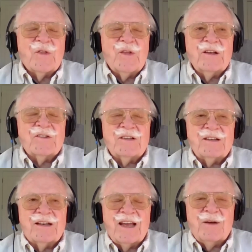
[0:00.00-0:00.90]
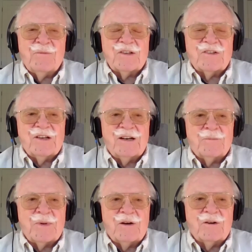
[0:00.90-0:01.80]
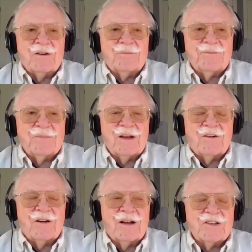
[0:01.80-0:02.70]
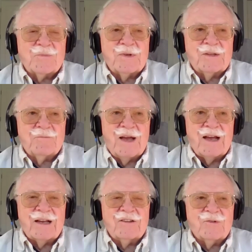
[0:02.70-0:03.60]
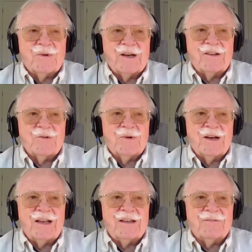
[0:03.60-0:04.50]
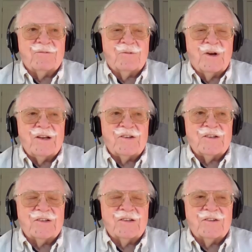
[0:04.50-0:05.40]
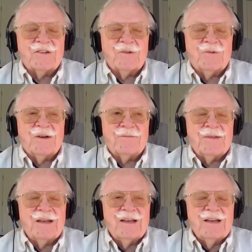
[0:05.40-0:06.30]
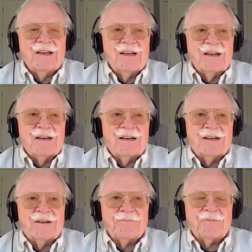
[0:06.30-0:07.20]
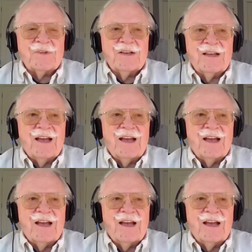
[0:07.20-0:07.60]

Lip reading: things that Kamala said about her husband back in 2020, racist and so on.